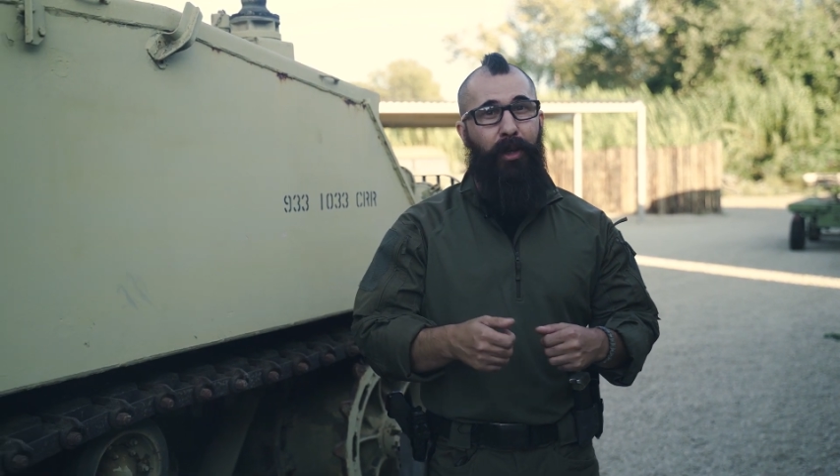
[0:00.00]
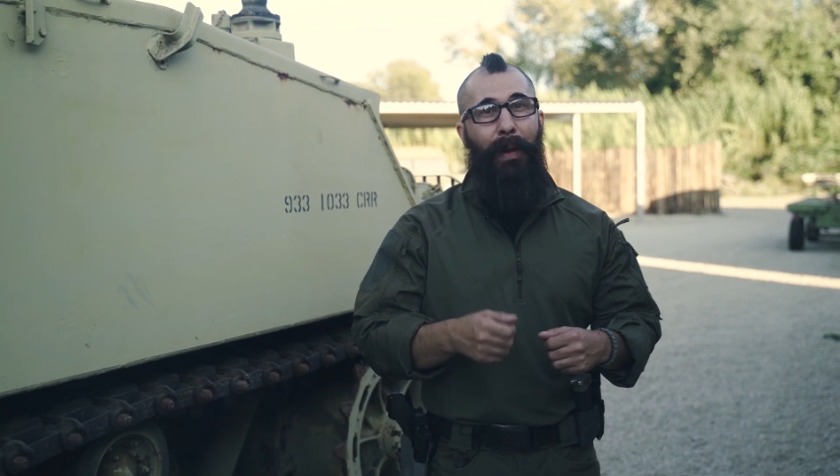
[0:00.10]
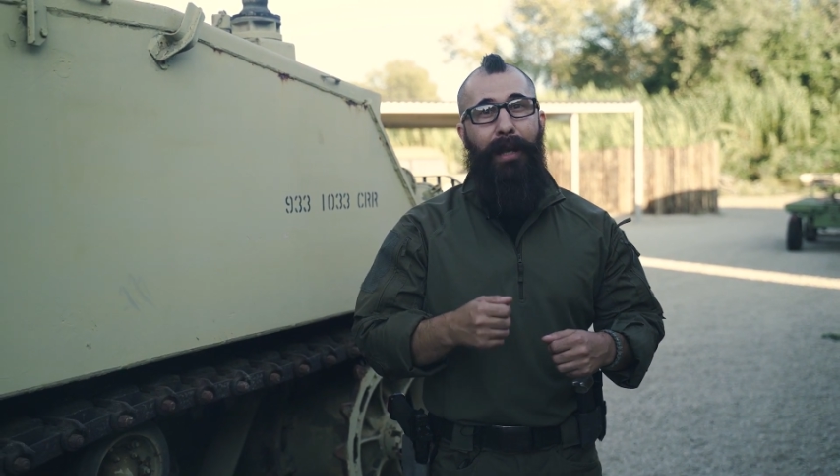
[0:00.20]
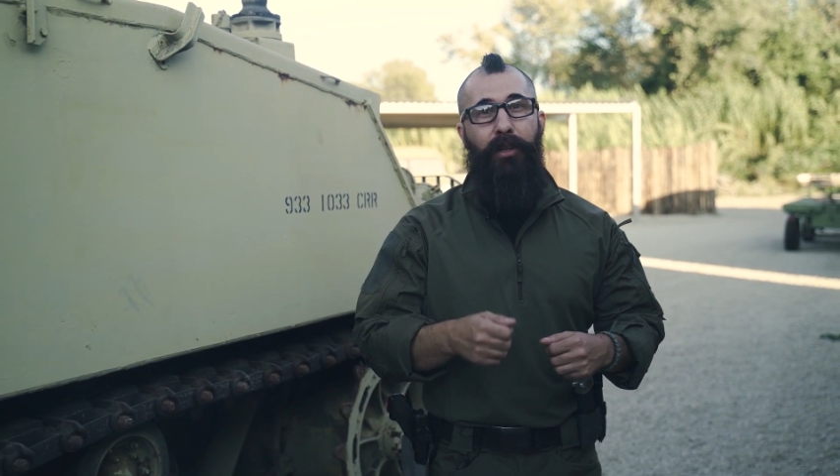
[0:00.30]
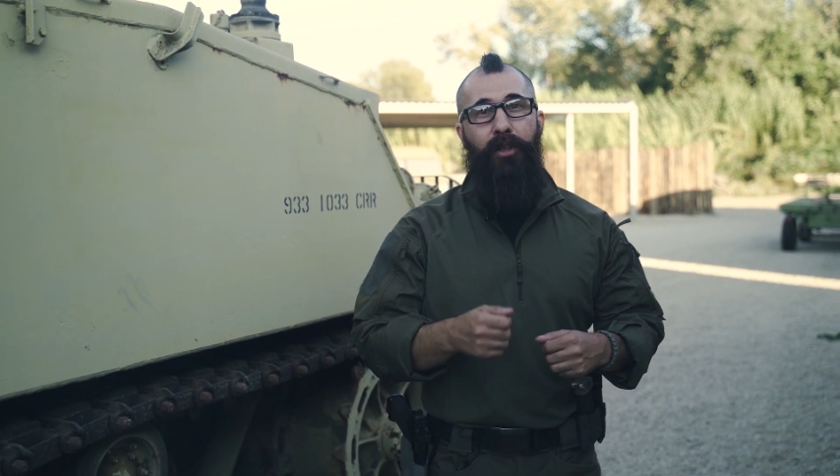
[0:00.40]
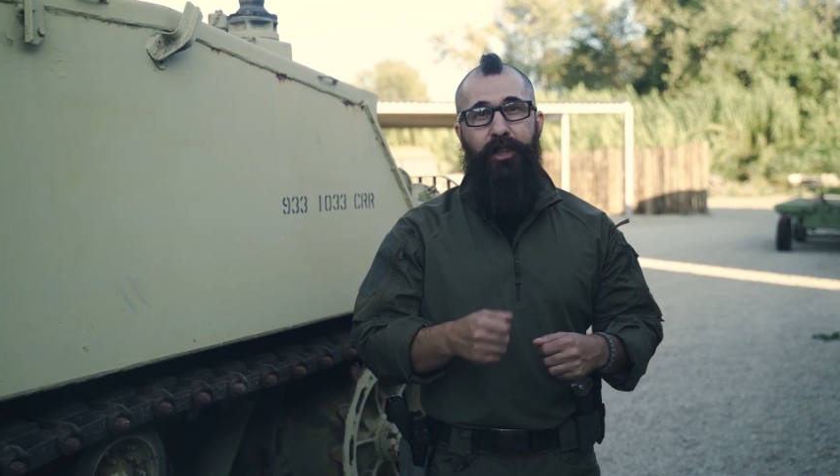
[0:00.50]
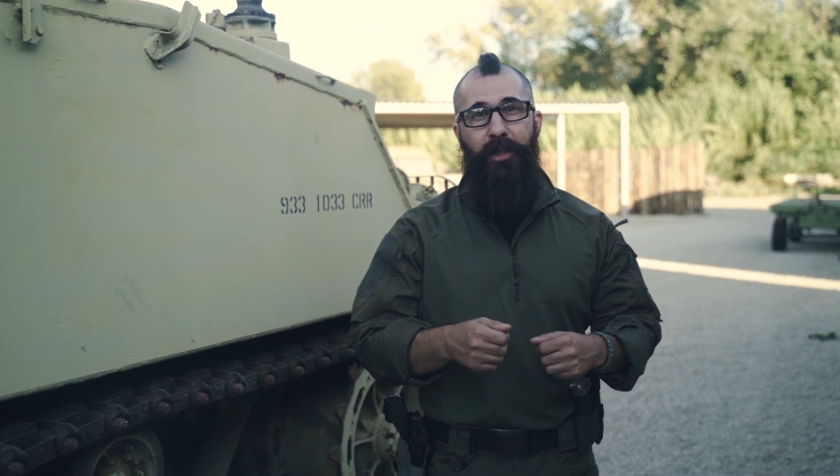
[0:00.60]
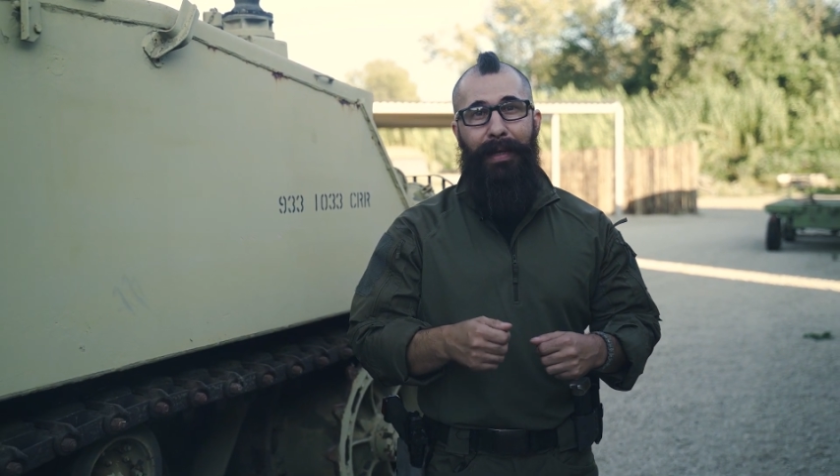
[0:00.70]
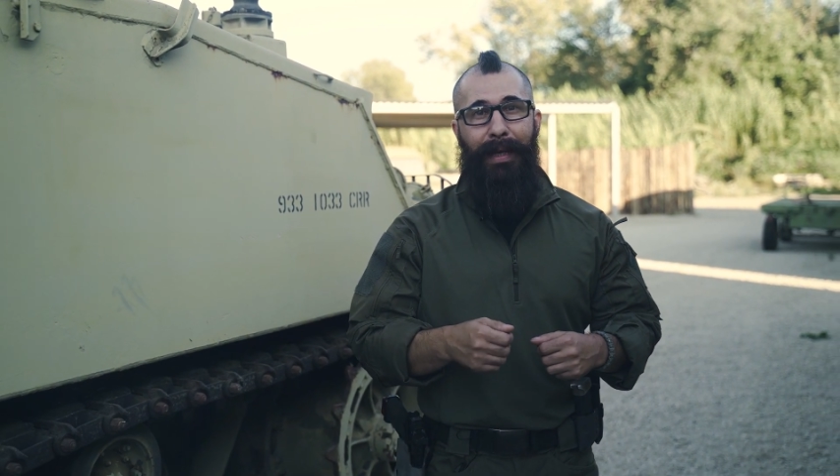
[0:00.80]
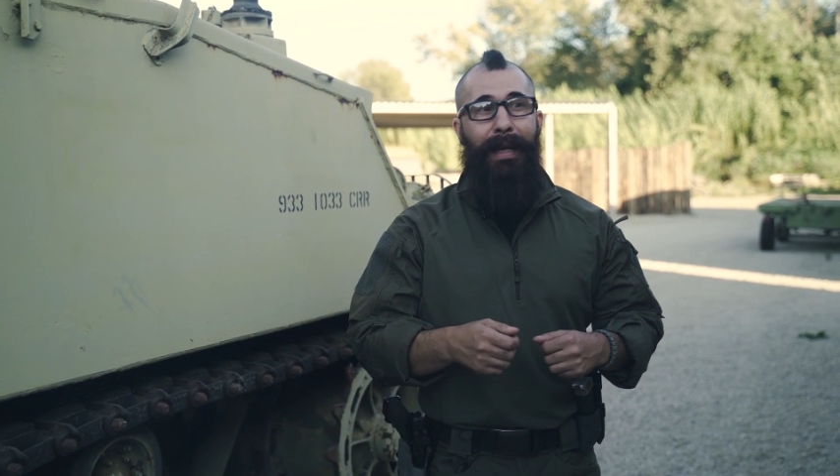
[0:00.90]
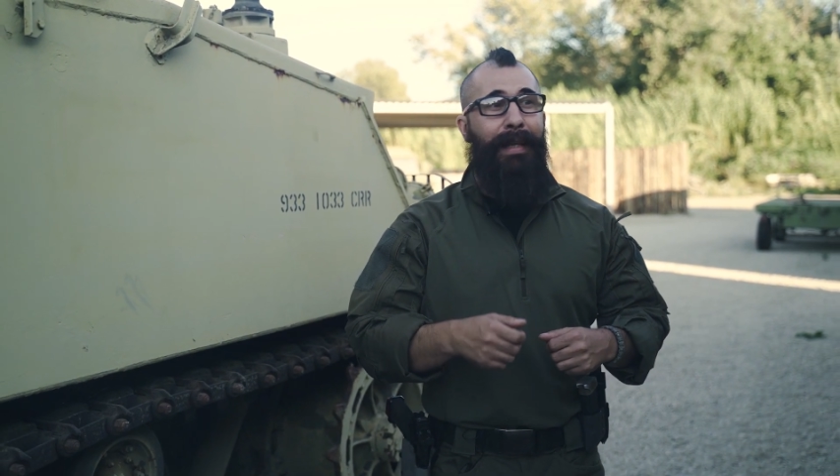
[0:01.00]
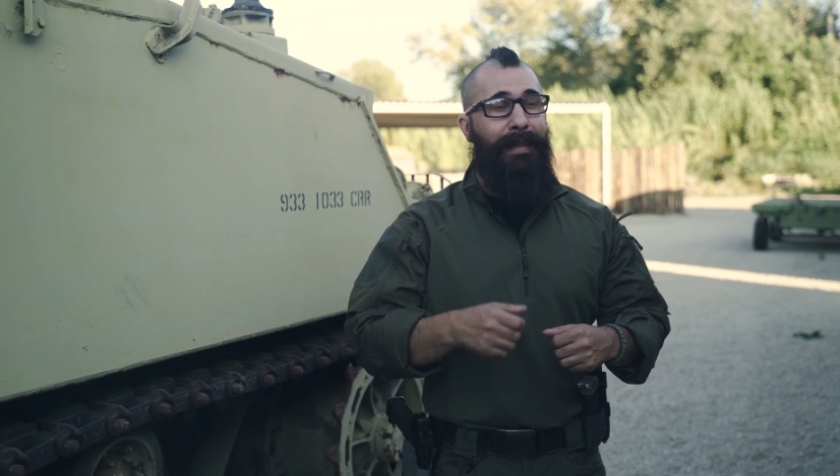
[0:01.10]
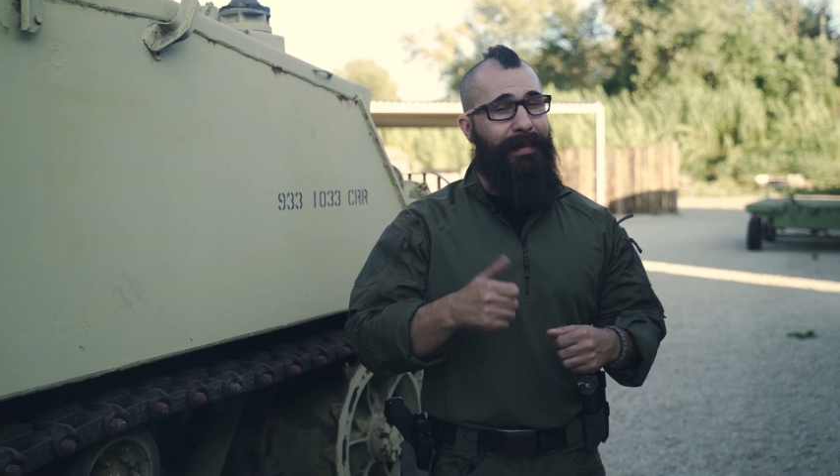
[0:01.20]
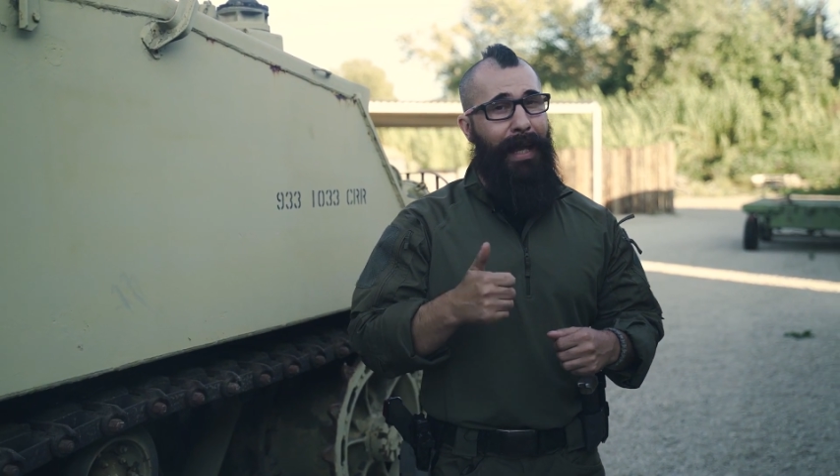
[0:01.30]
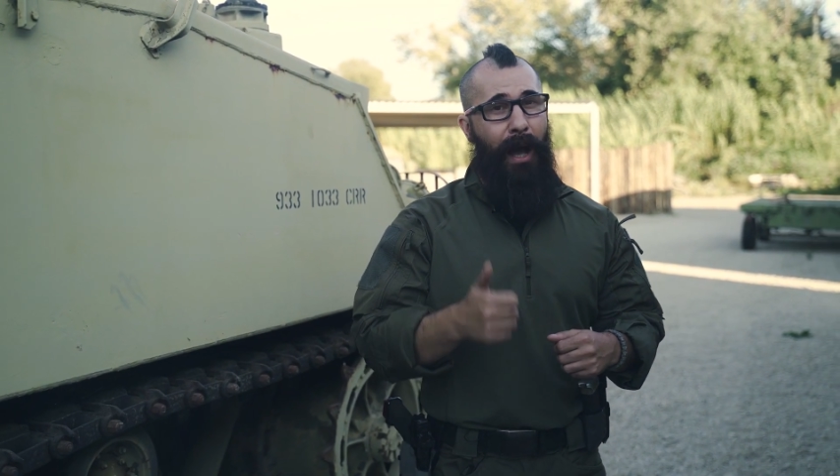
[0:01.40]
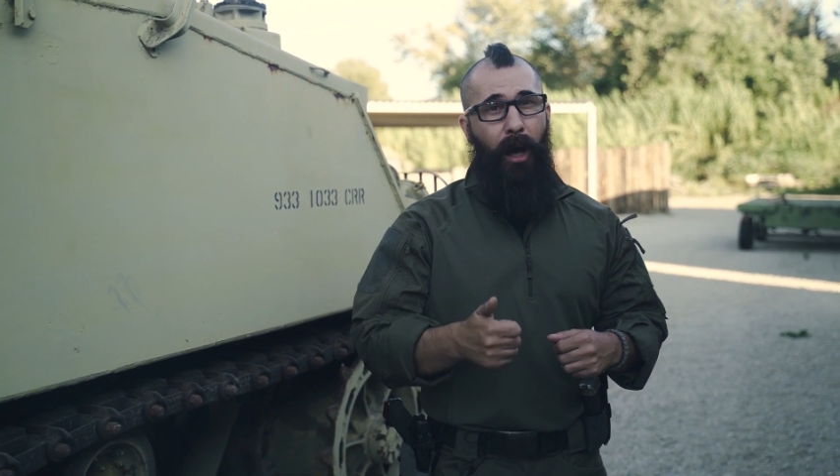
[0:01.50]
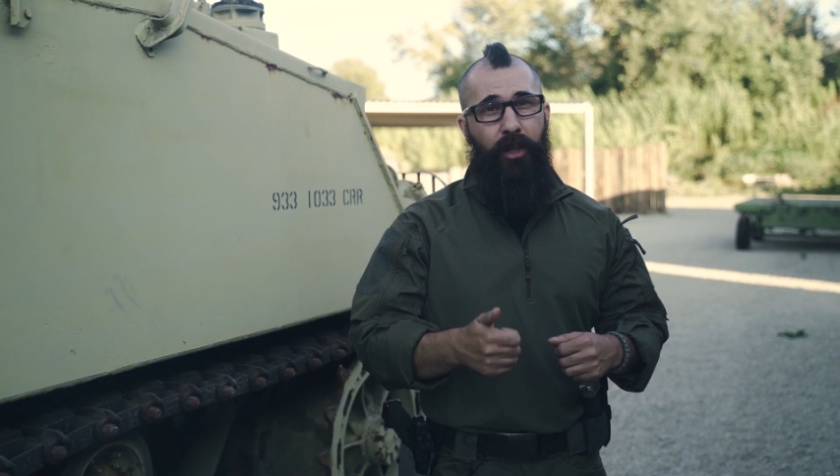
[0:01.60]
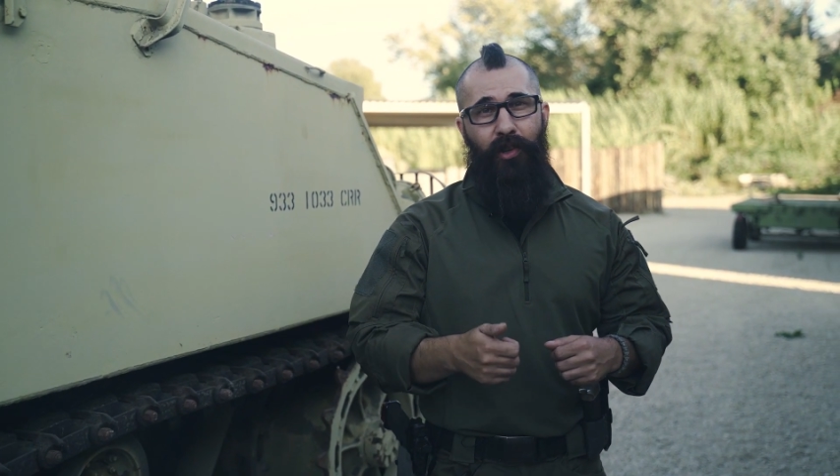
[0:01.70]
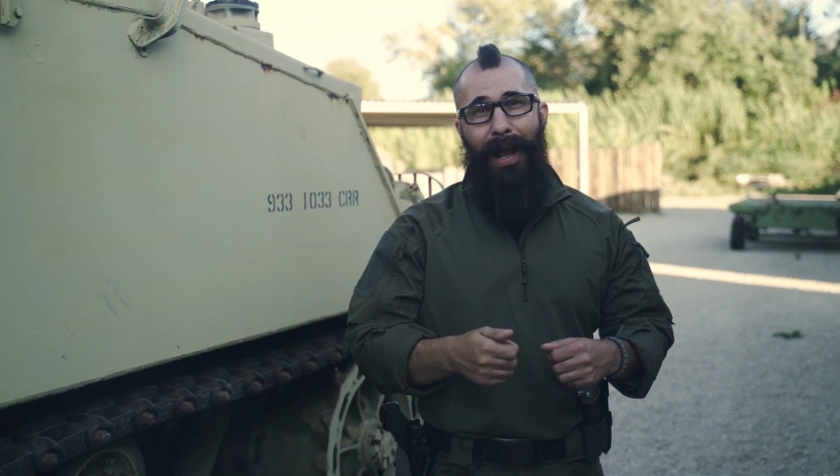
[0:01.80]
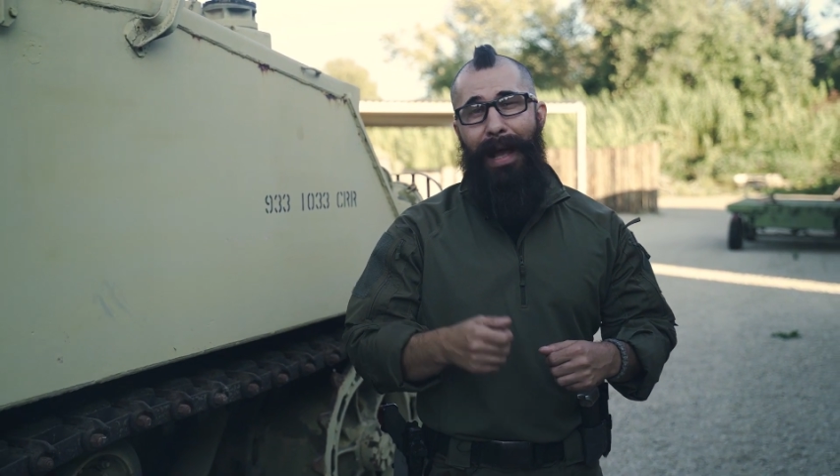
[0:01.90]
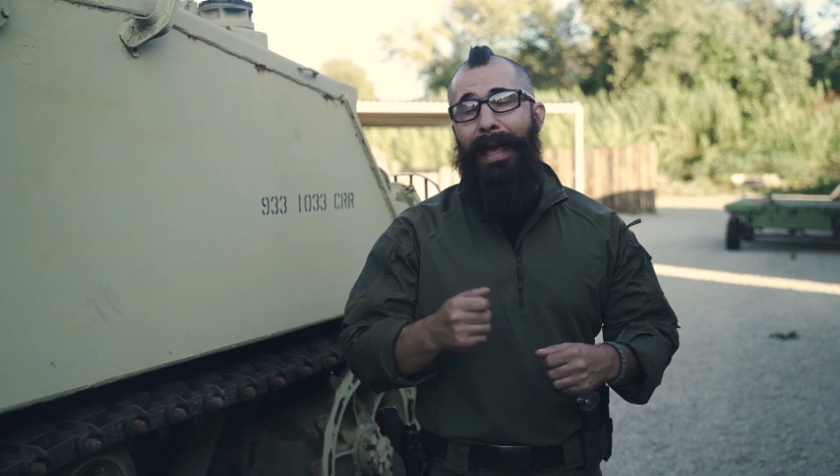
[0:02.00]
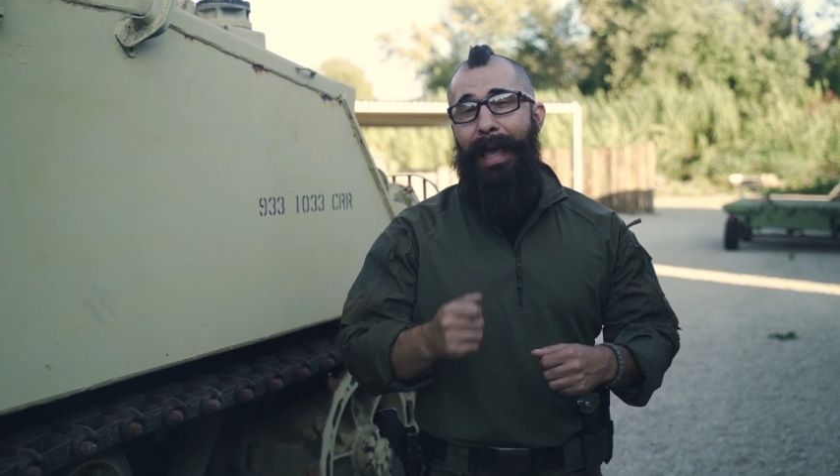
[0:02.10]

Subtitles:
you and your shooting to stay on track